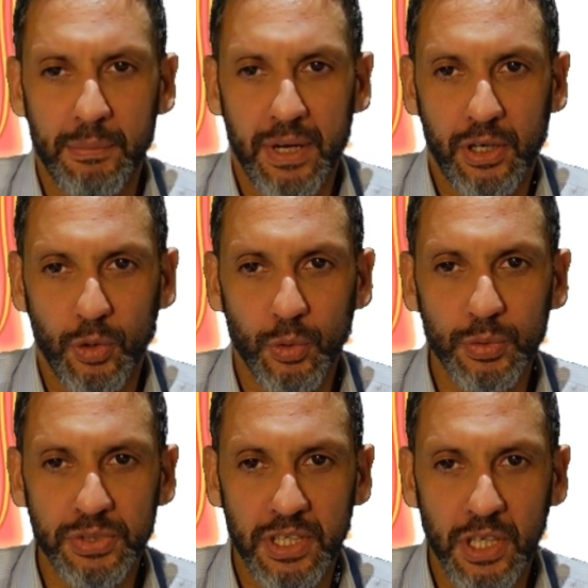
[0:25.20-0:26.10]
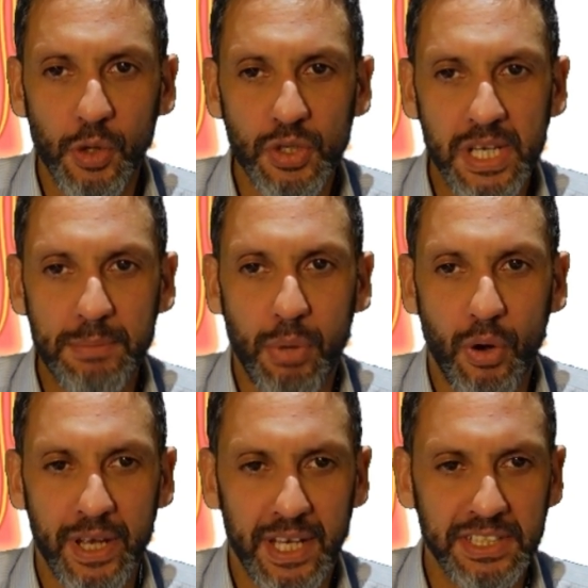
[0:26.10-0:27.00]
caused usually
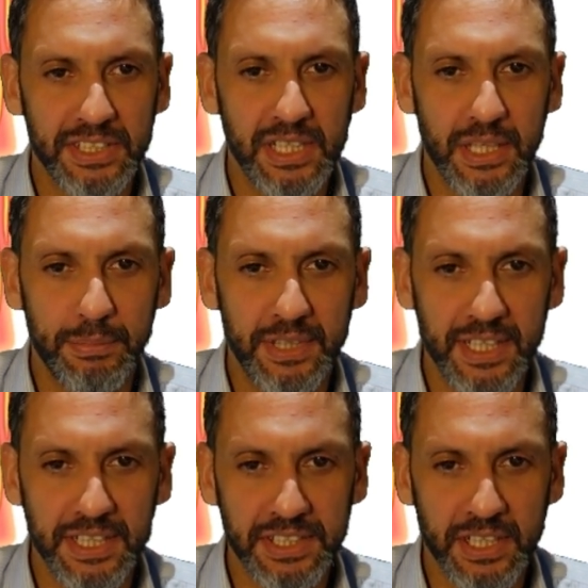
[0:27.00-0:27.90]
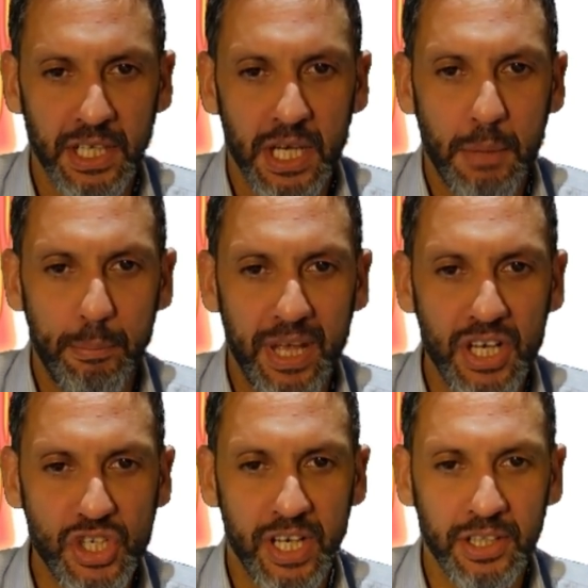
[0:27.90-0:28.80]
by a slipped disc
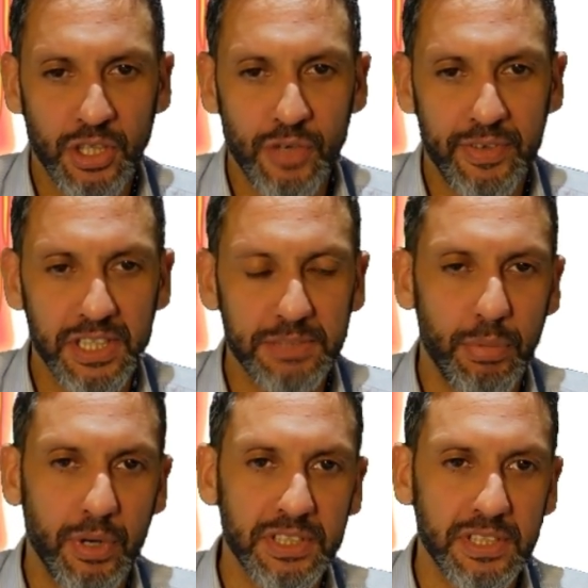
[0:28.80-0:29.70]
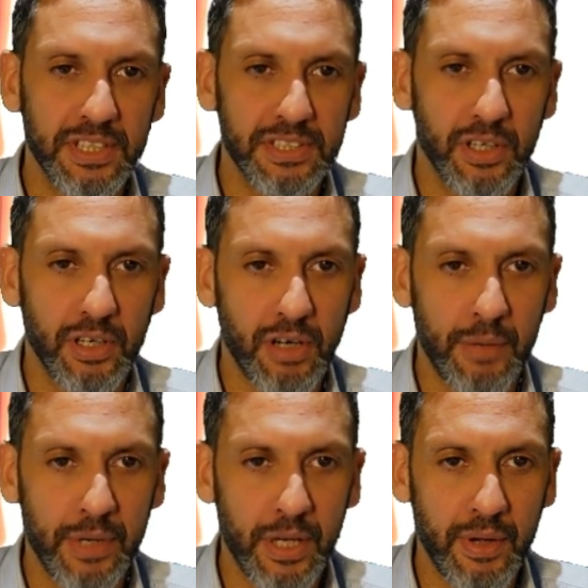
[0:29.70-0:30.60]
pinching a nerve in the spine. So in this diagram
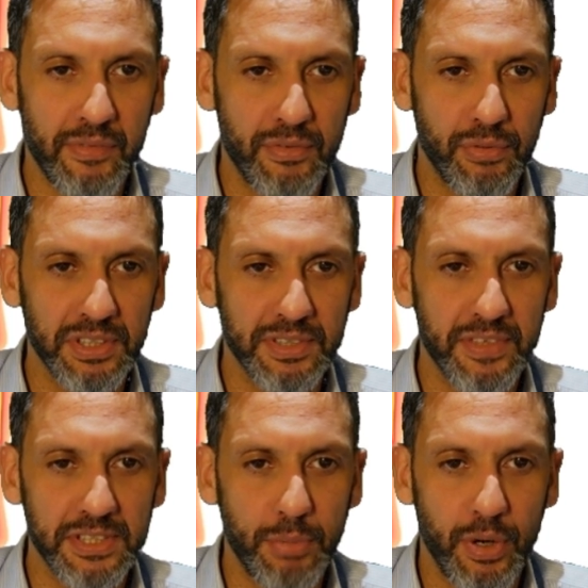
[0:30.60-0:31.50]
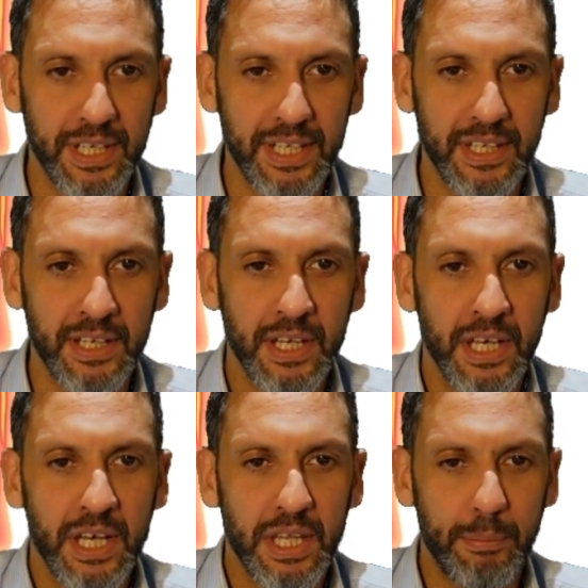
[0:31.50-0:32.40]
here, we have the front of the spine here,
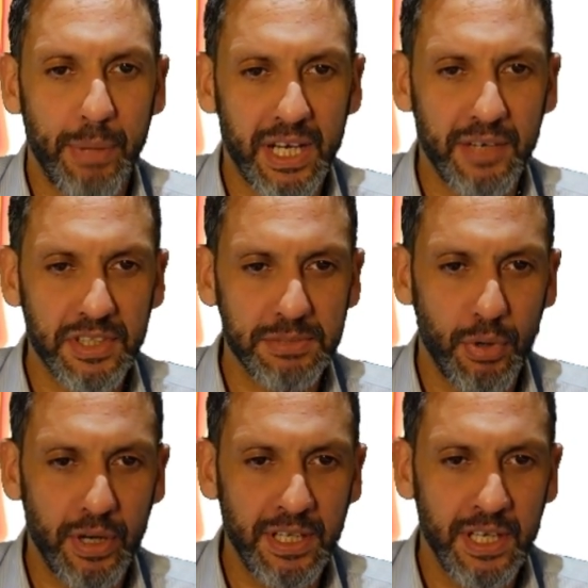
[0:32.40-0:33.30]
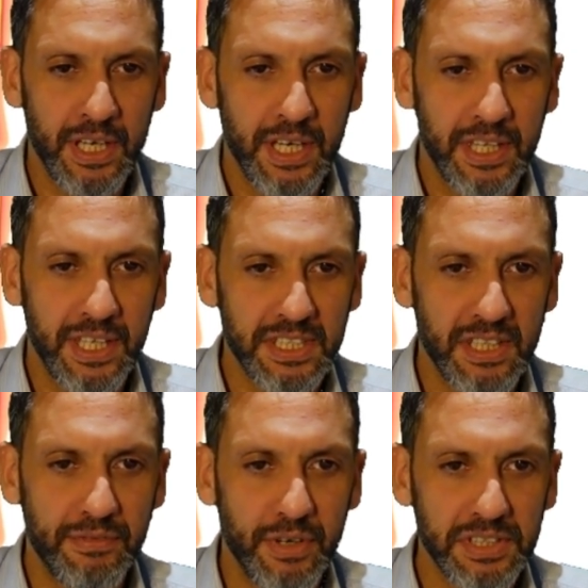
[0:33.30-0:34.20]
the back of the spine. These are the
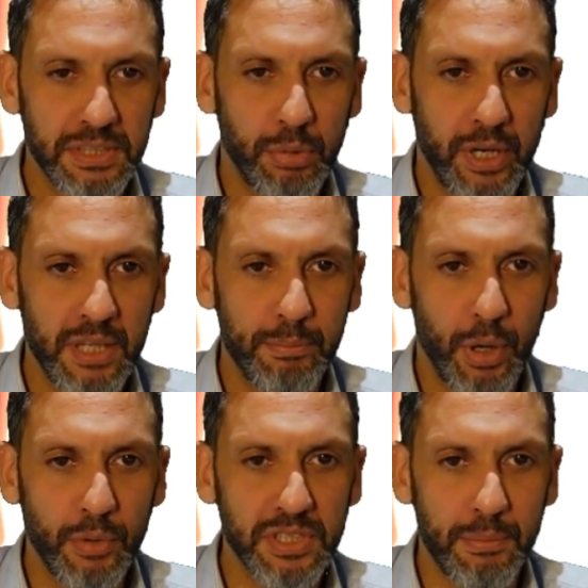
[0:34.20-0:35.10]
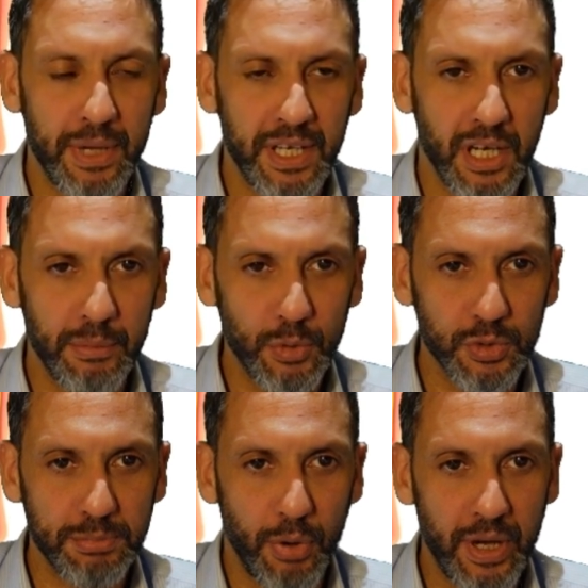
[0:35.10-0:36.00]
vertebrae, the bones that make up your
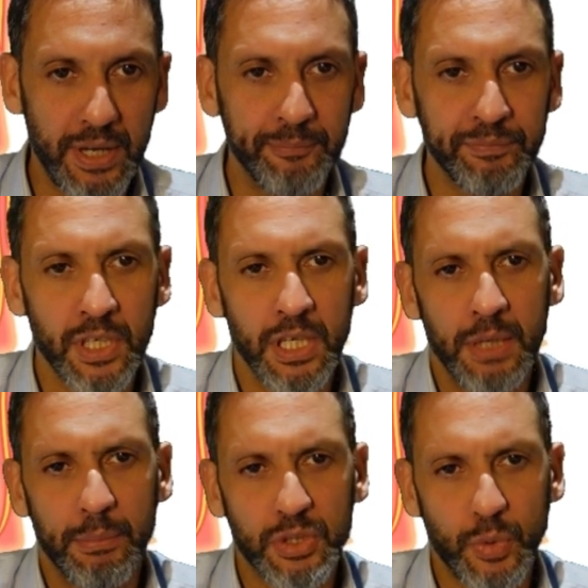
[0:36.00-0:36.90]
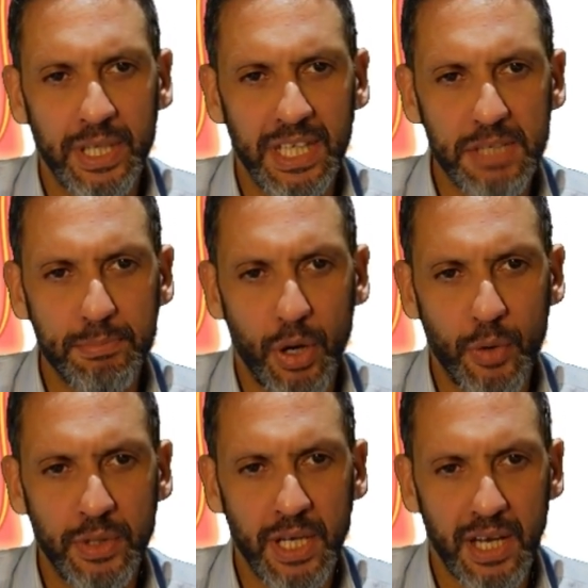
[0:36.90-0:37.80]
spine. Between each
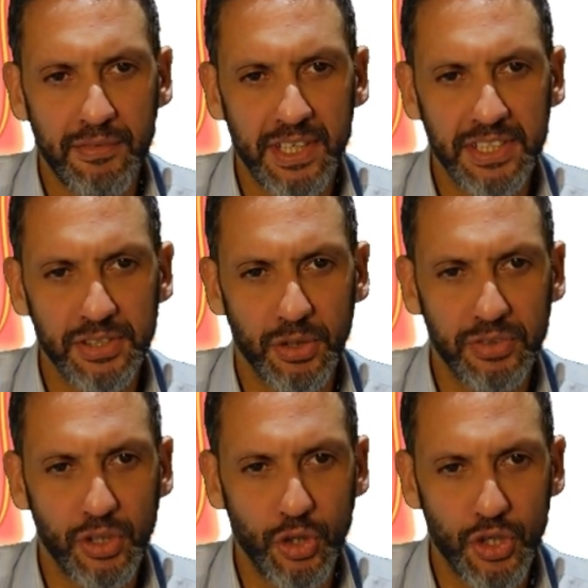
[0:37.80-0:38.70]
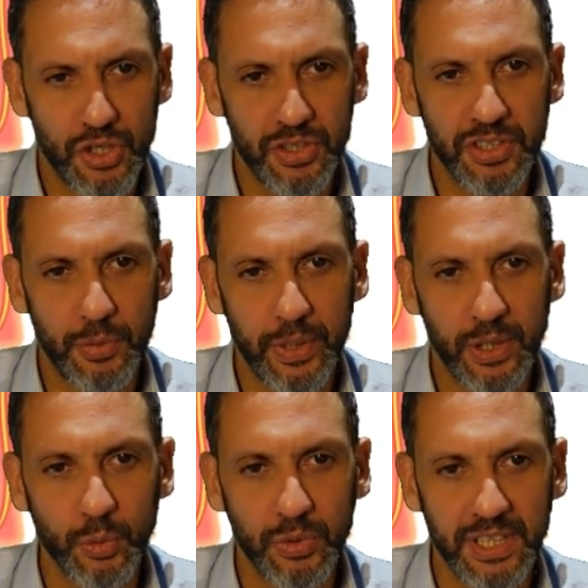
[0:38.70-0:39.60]
bone, you have these soft cushions that we
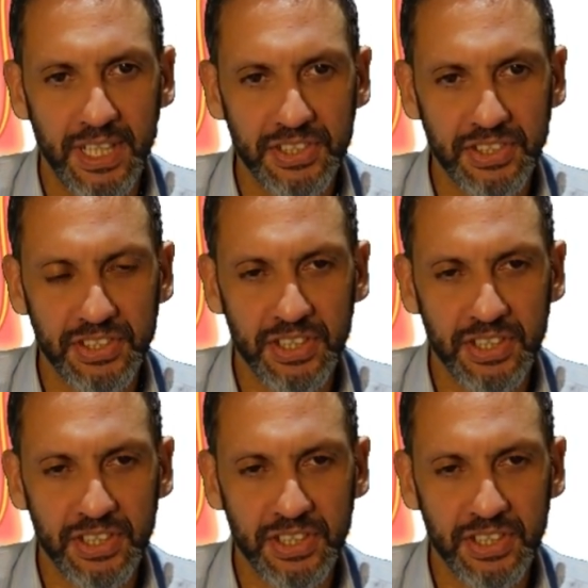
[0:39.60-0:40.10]
call discs,